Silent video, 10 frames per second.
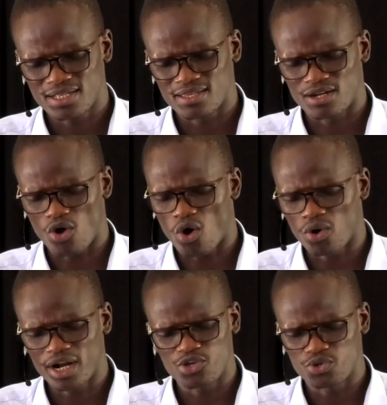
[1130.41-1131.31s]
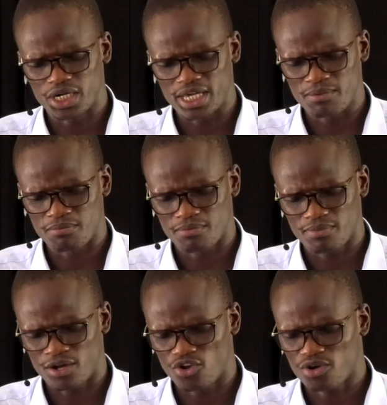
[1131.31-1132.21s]
that honor your name
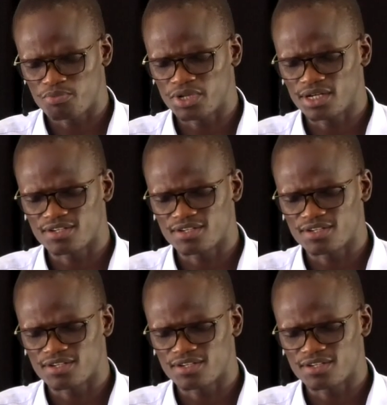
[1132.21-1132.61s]
and not bring